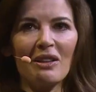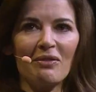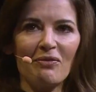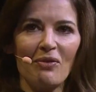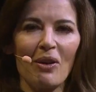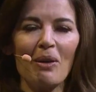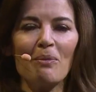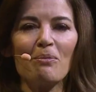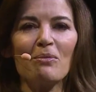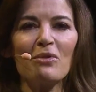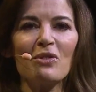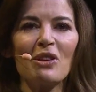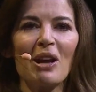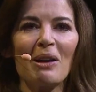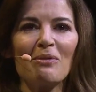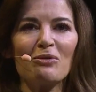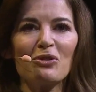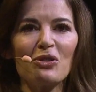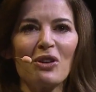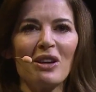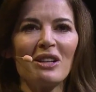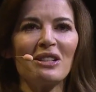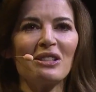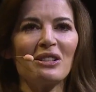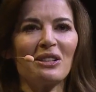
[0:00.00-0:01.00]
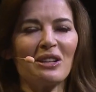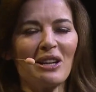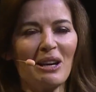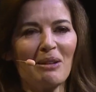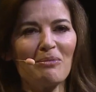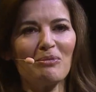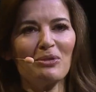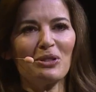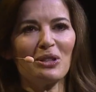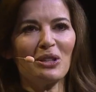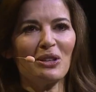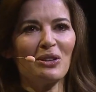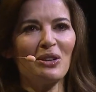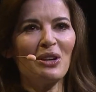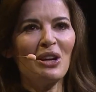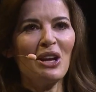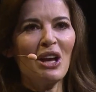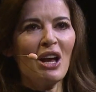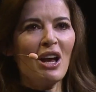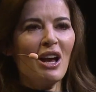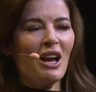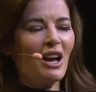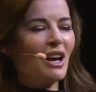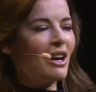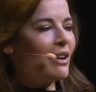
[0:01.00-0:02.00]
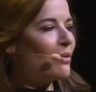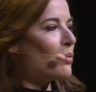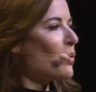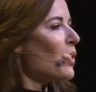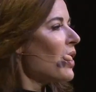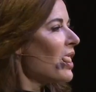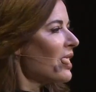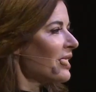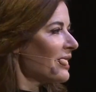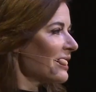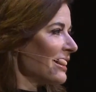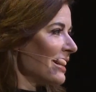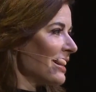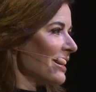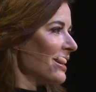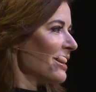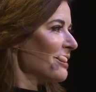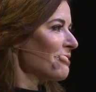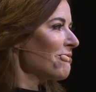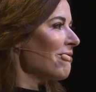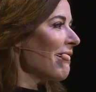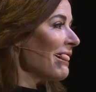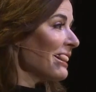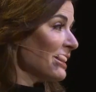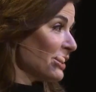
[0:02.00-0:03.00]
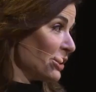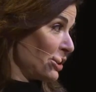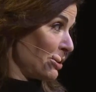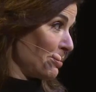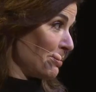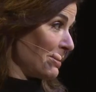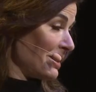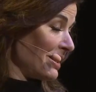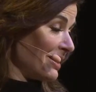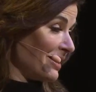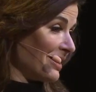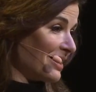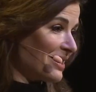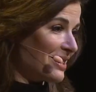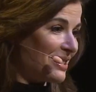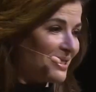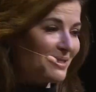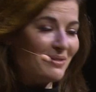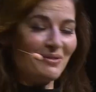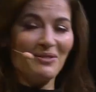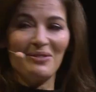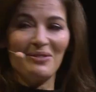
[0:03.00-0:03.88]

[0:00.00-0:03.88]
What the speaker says: I'm trying to come to a working arrangement.